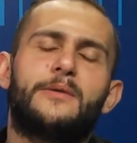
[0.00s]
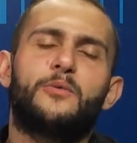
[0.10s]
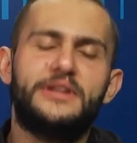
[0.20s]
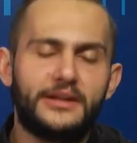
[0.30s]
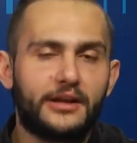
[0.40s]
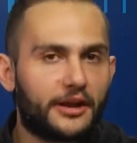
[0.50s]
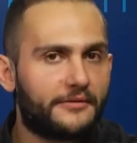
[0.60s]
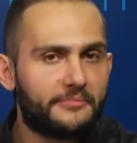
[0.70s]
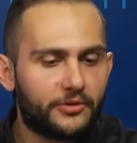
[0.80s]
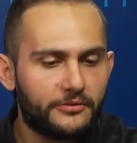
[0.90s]
We did a lot
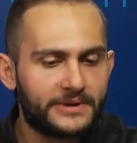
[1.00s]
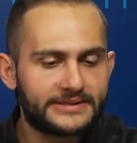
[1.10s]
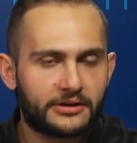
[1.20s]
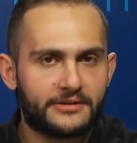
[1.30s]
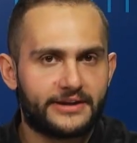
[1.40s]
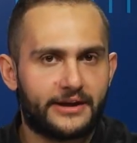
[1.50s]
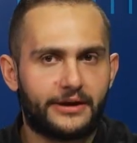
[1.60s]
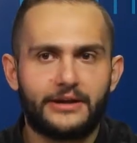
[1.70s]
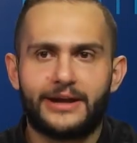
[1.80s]
of improvements around that, right?